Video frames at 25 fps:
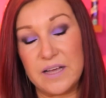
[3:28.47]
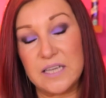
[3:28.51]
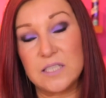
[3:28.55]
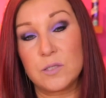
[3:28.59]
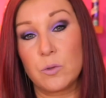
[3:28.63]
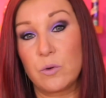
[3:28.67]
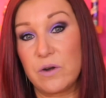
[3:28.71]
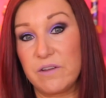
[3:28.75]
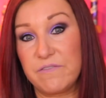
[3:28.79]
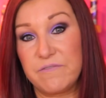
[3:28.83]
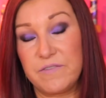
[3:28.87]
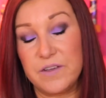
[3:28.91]

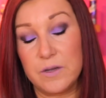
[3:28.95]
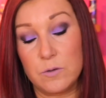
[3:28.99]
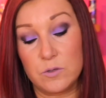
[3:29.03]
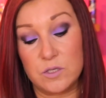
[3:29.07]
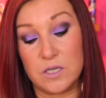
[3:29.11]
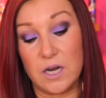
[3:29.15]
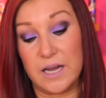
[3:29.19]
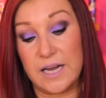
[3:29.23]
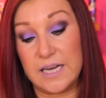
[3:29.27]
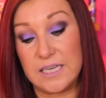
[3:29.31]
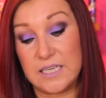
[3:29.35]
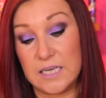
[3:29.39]
That's what it
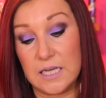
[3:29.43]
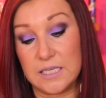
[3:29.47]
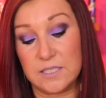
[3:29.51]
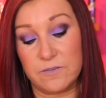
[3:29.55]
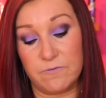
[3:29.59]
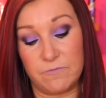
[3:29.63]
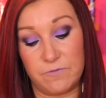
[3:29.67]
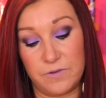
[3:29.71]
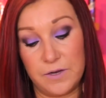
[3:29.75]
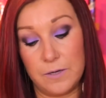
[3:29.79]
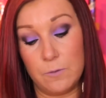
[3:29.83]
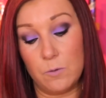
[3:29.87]
feels like. It
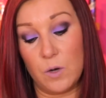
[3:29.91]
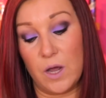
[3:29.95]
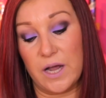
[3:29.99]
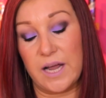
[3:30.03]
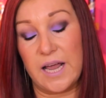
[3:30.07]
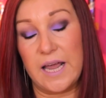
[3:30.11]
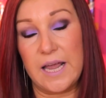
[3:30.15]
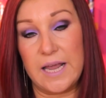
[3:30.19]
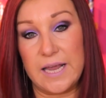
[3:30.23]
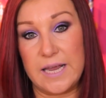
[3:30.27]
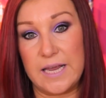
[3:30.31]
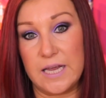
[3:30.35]
doesn't feel
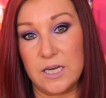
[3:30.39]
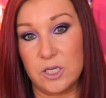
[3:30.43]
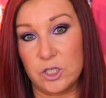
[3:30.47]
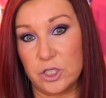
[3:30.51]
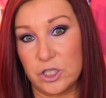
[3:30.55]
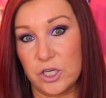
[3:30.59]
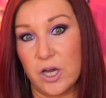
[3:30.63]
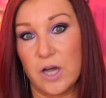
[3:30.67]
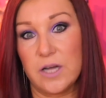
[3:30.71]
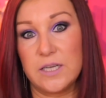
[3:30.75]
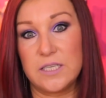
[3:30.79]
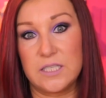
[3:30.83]
like a heat and
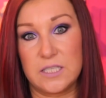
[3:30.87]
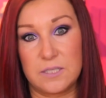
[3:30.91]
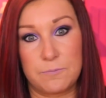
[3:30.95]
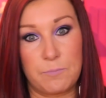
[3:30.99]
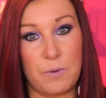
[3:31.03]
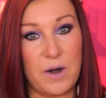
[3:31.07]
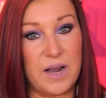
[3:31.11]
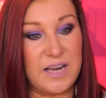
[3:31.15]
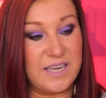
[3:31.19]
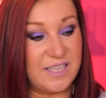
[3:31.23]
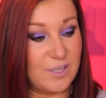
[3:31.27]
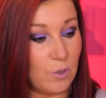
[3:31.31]
shine
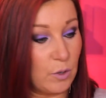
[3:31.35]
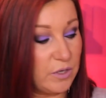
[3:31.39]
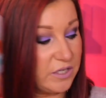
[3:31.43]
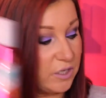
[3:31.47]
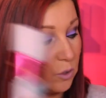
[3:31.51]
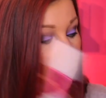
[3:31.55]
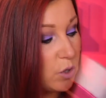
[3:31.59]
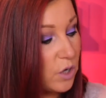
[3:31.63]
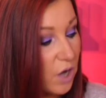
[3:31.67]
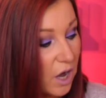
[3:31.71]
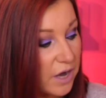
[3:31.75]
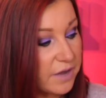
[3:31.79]
spray. So I
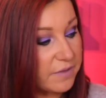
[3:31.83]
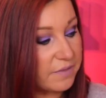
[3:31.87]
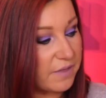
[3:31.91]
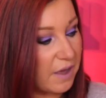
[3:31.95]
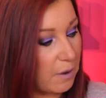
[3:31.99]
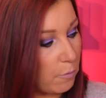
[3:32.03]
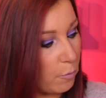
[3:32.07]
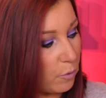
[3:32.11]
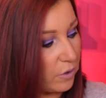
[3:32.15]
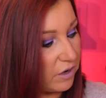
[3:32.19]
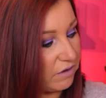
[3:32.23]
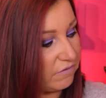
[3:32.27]
don't like
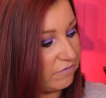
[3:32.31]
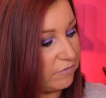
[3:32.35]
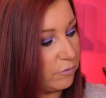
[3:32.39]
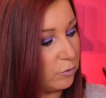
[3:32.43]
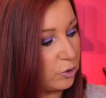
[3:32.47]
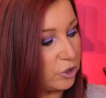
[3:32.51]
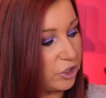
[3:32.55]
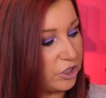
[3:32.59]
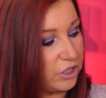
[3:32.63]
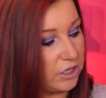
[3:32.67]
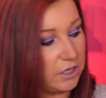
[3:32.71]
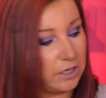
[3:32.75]
that one,
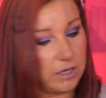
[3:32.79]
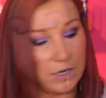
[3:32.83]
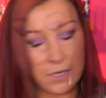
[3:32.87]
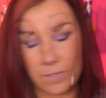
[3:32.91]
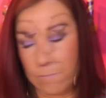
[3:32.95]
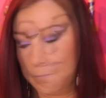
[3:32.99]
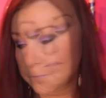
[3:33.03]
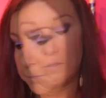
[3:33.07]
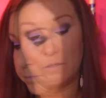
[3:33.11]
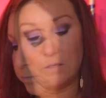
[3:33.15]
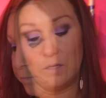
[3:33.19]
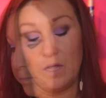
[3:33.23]

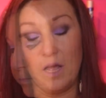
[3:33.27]
unfortunately.